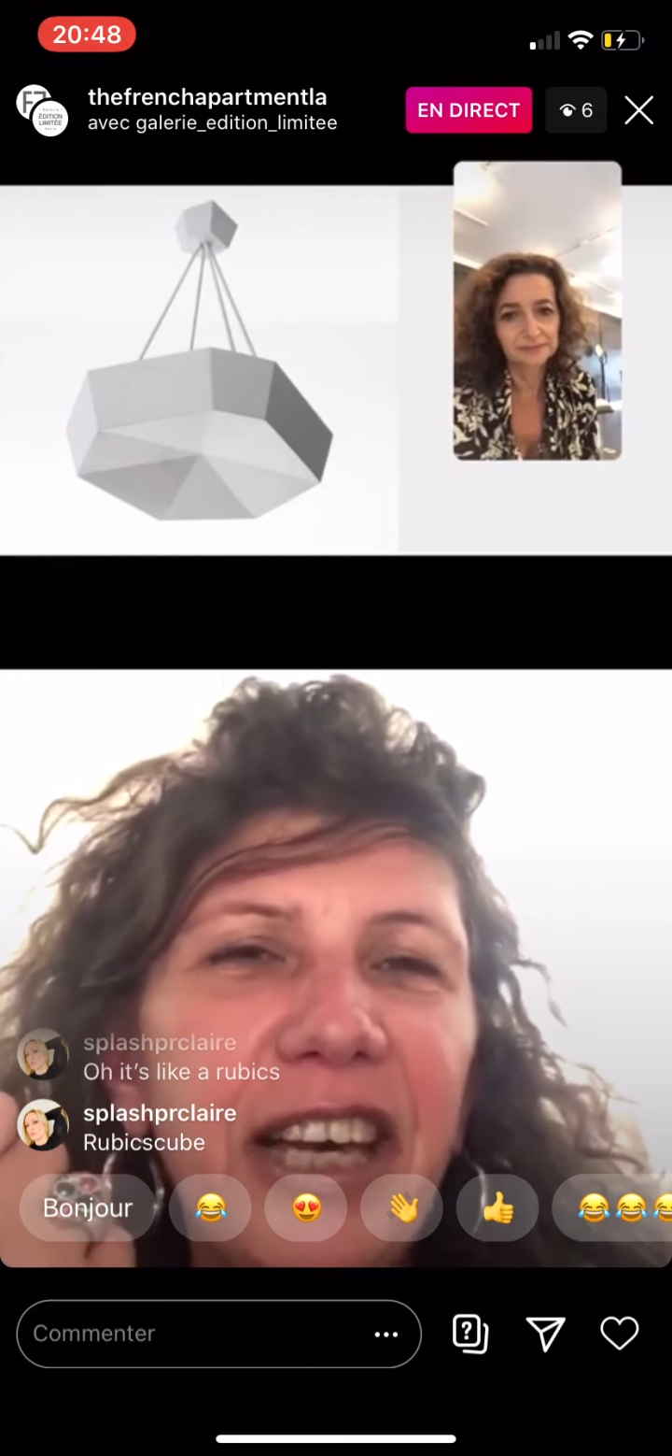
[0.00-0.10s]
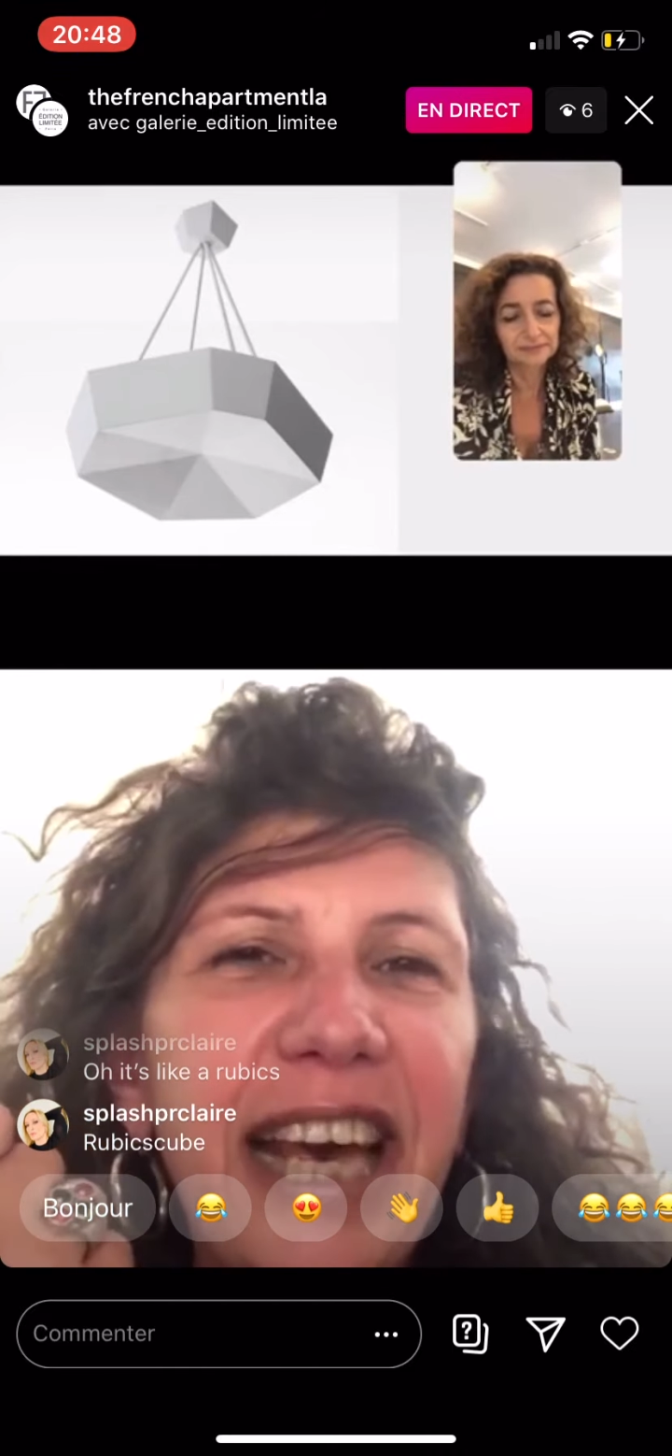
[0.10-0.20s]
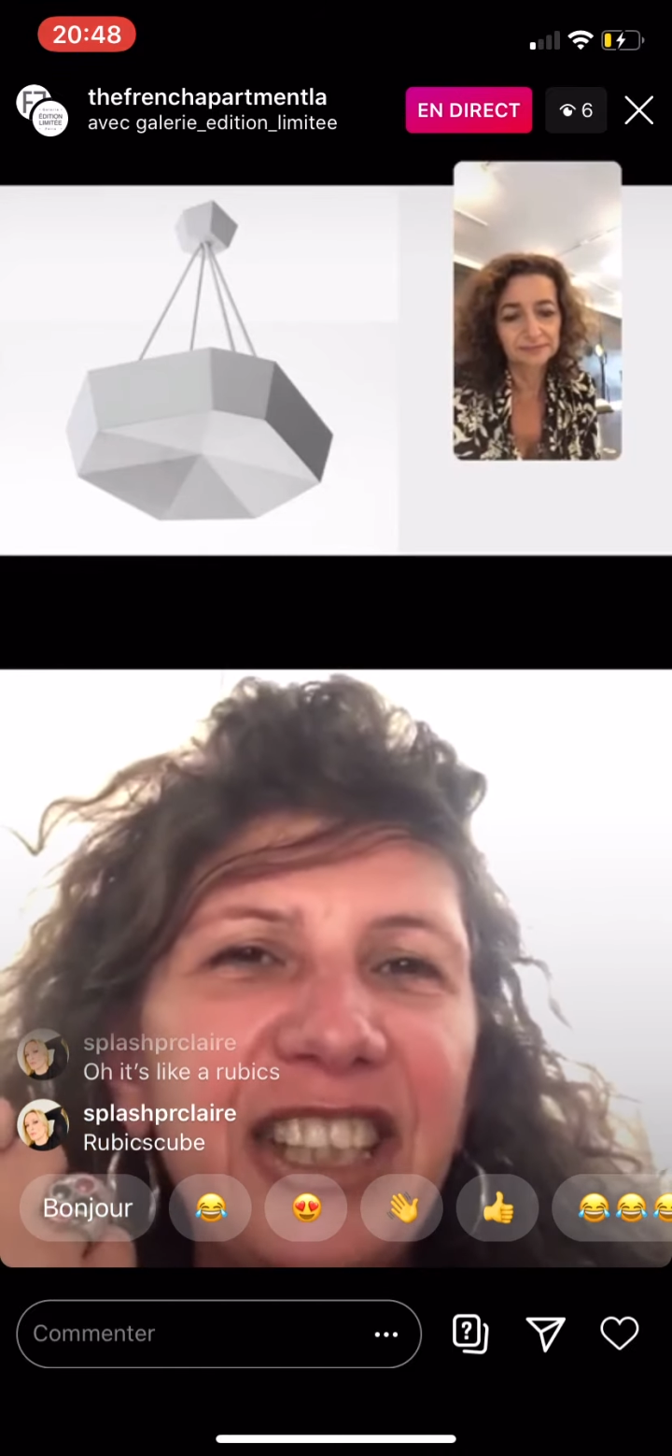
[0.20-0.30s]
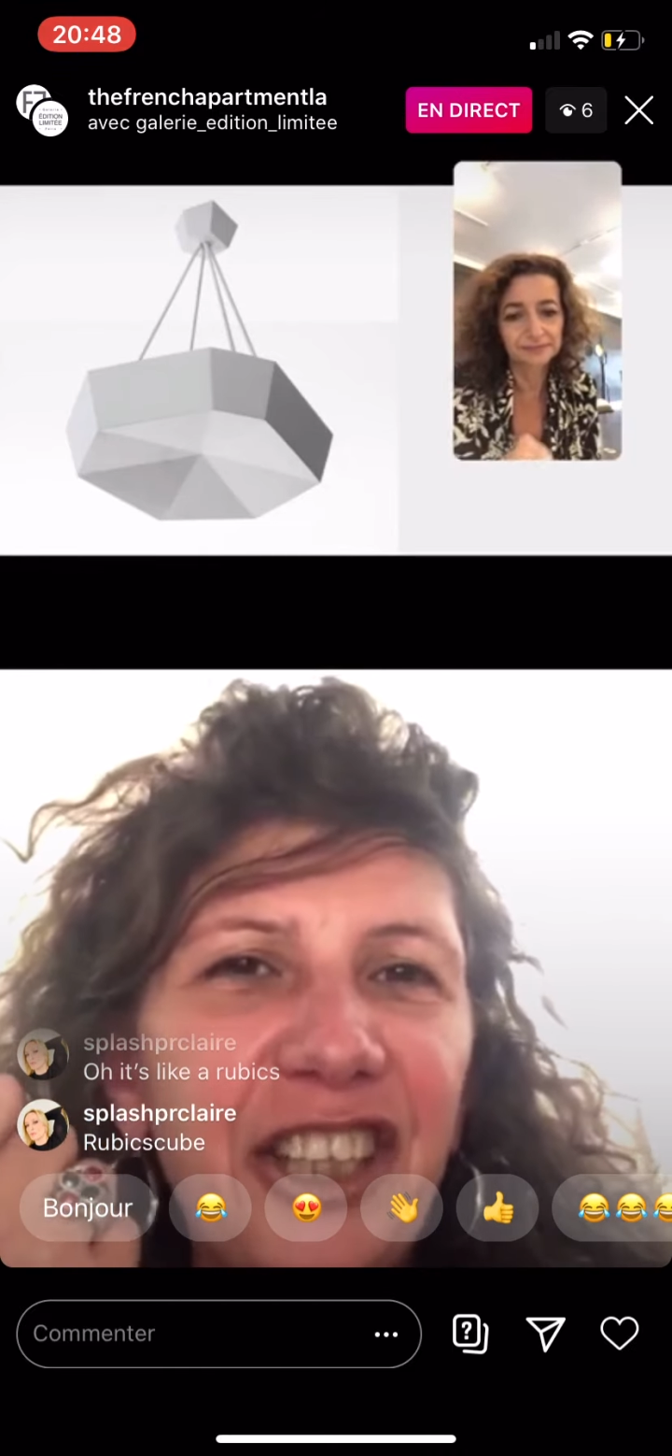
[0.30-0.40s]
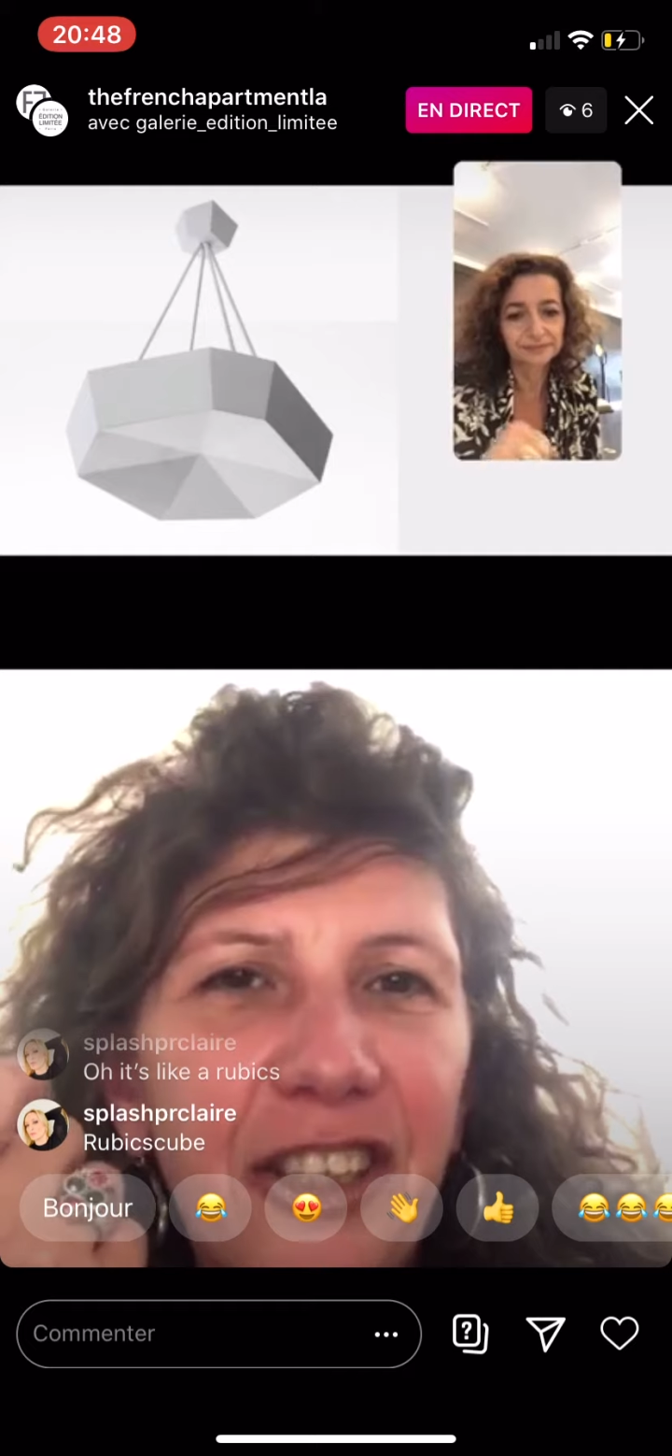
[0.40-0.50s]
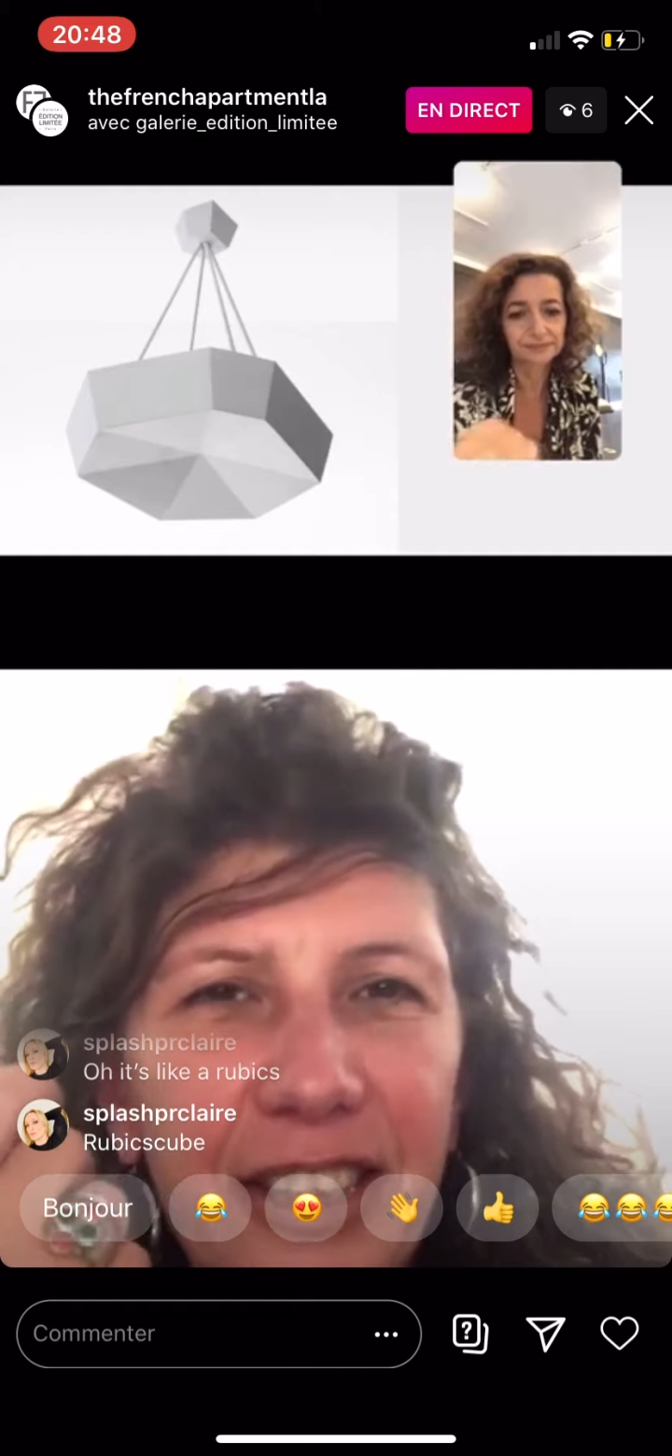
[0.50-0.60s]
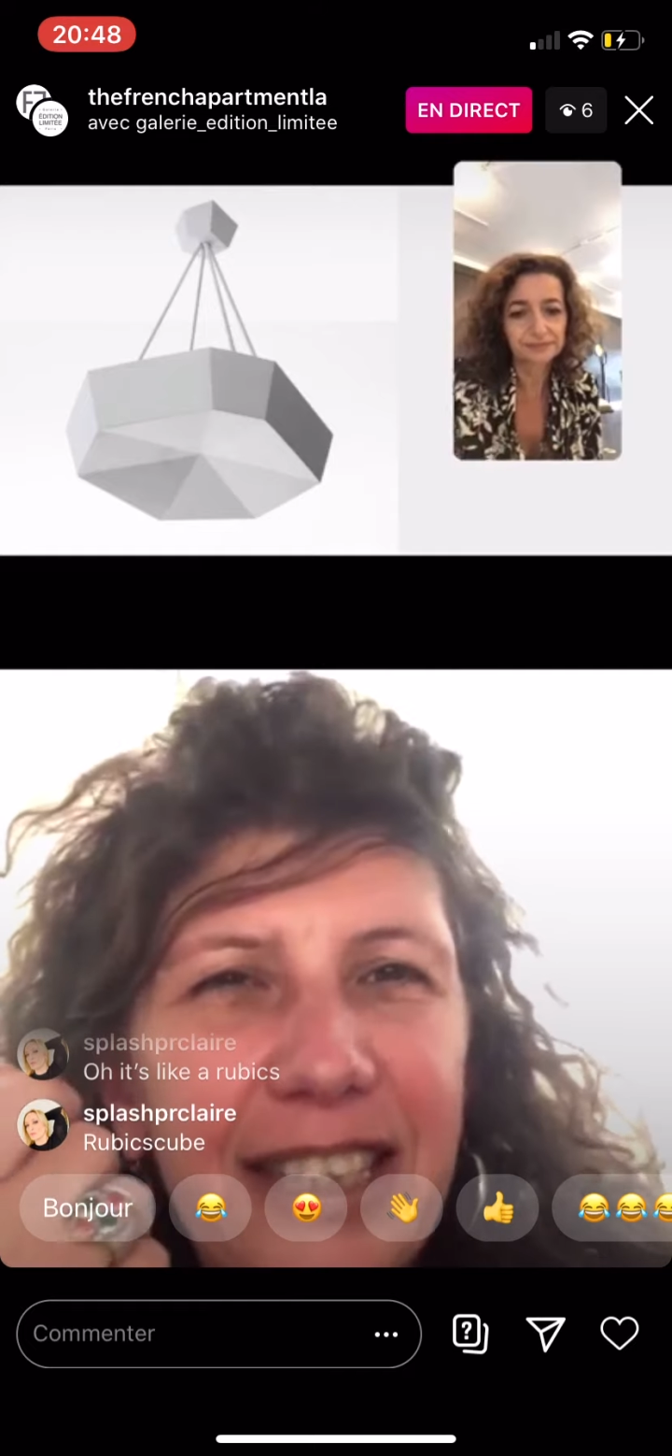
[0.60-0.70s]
Gagnère